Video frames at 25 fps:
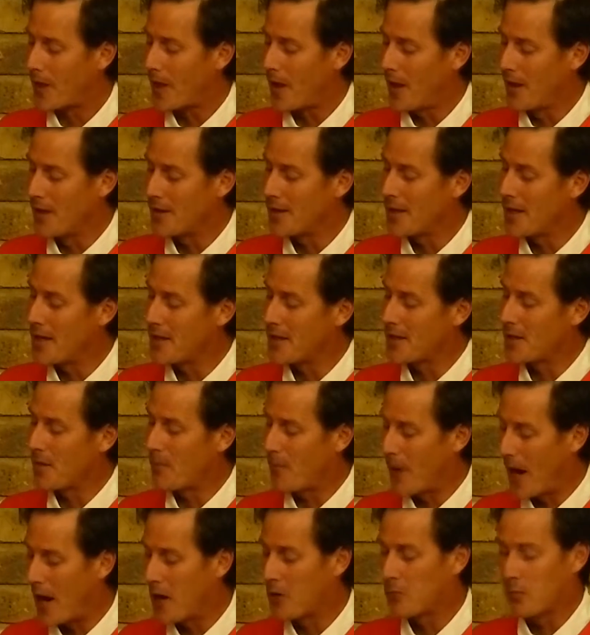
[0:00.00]
It says the
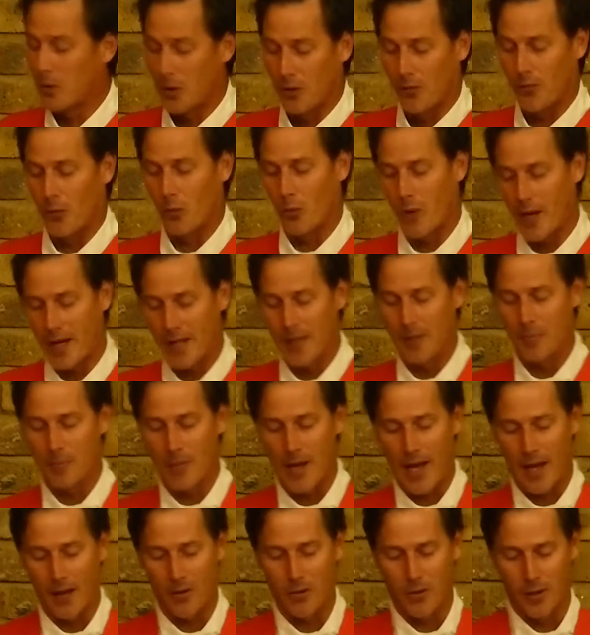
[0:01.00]
parable of the wedding
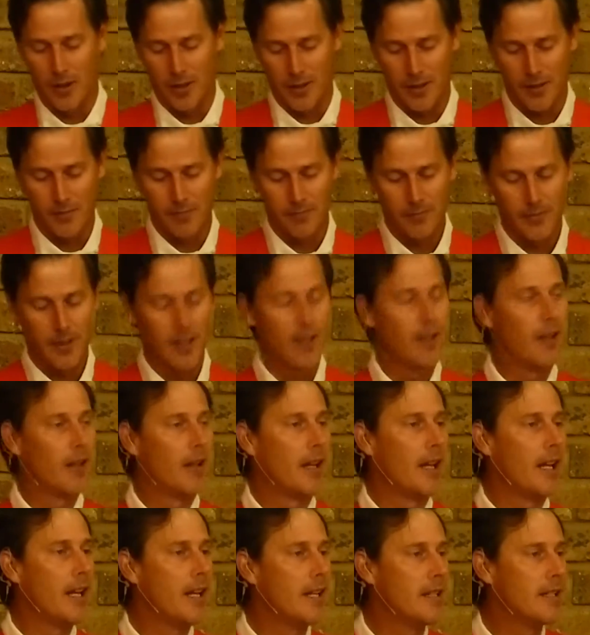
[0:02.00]
banquet.
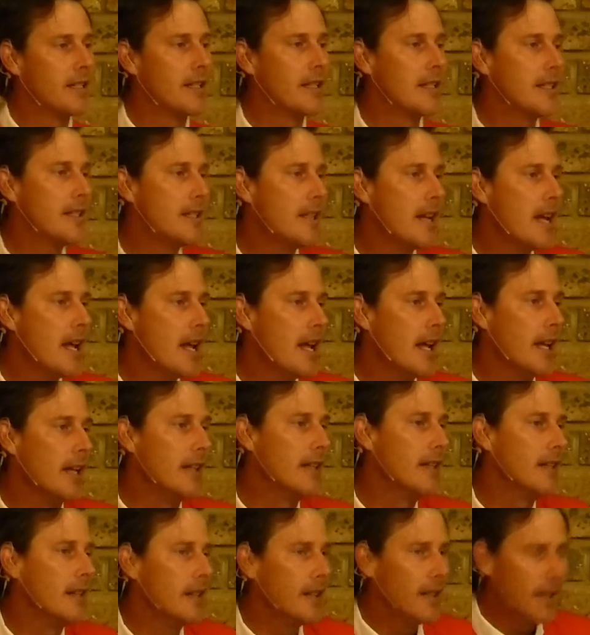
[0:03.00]

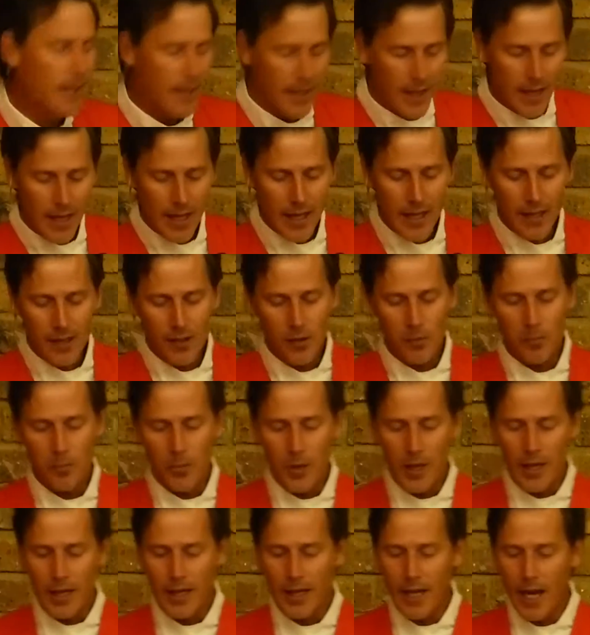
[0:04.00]
Instead, it
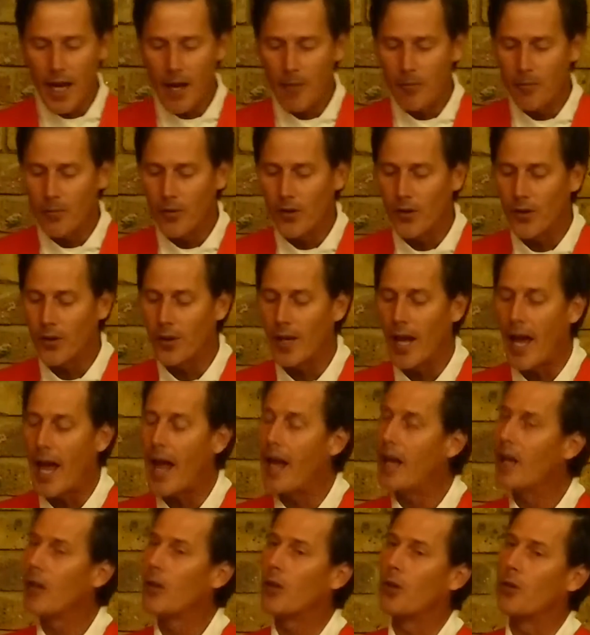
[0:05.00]
becomes an
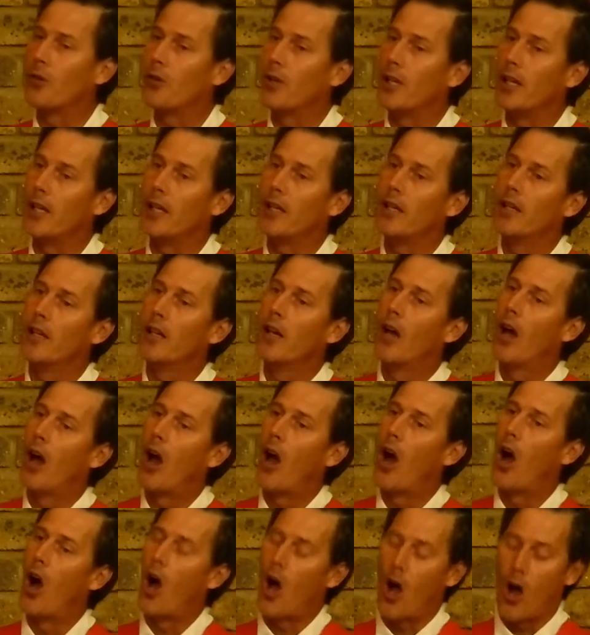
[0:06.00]
allegory
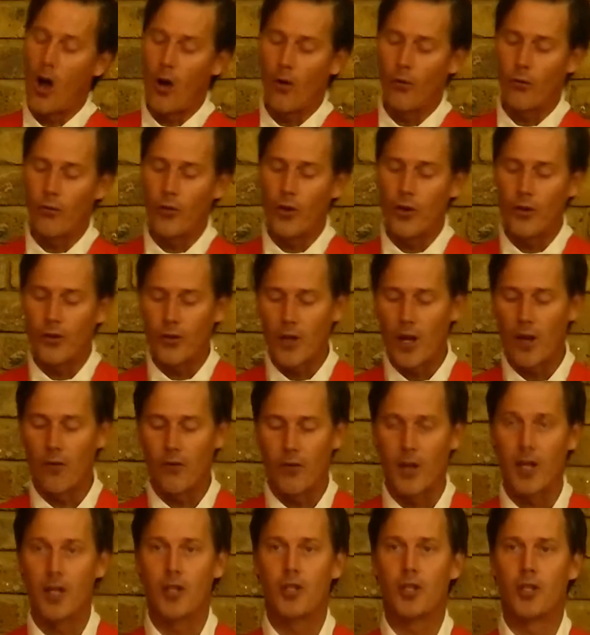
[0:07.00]
of
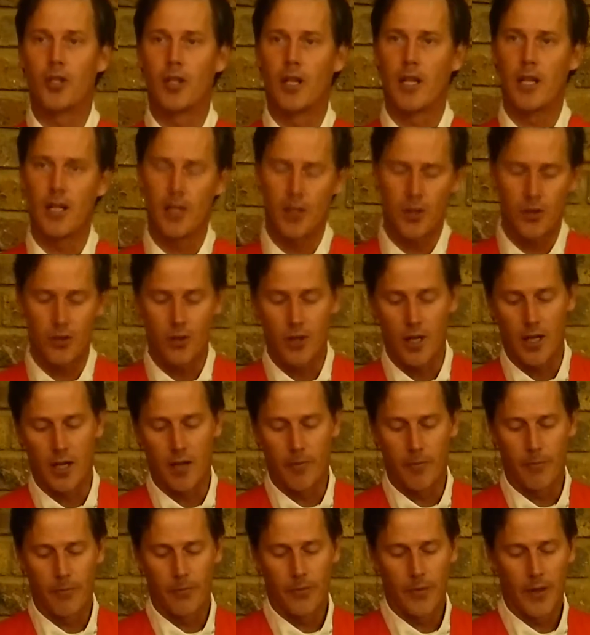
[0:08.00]
salvation history,
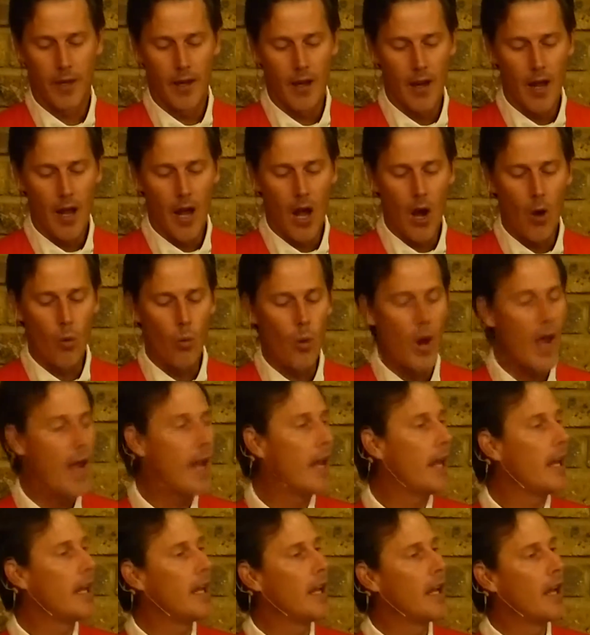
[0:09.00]
a
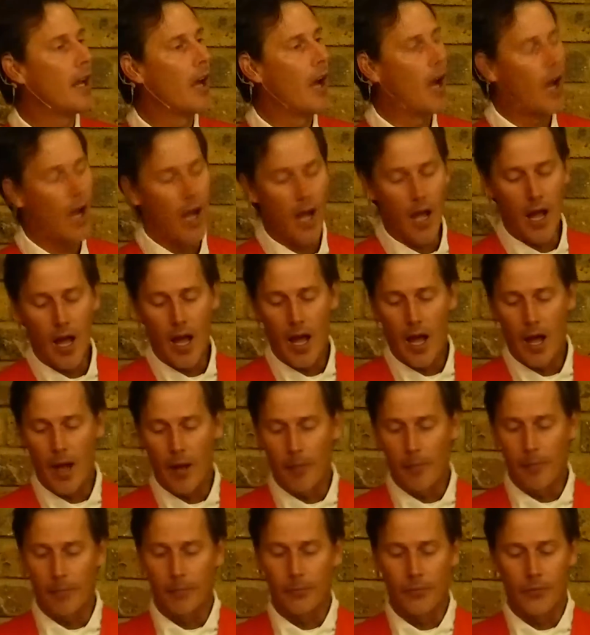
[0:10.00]
way
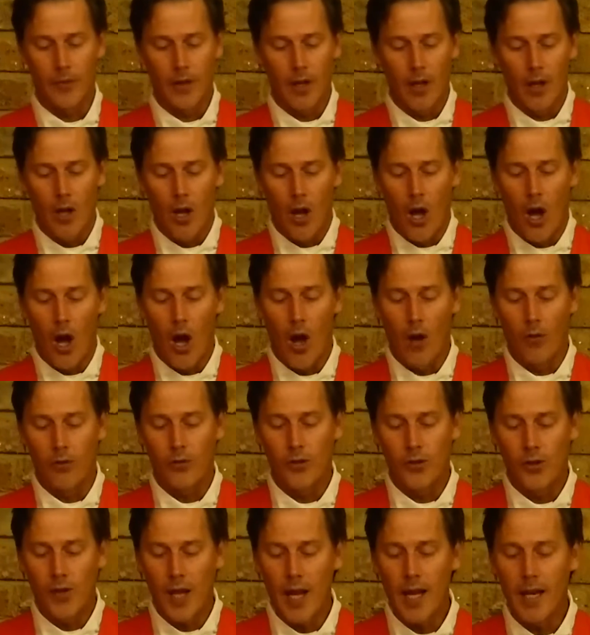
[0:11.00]

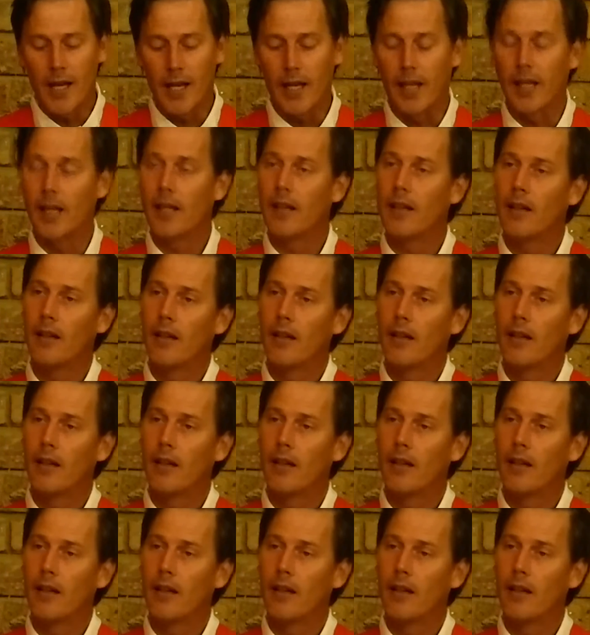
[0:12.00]
of telling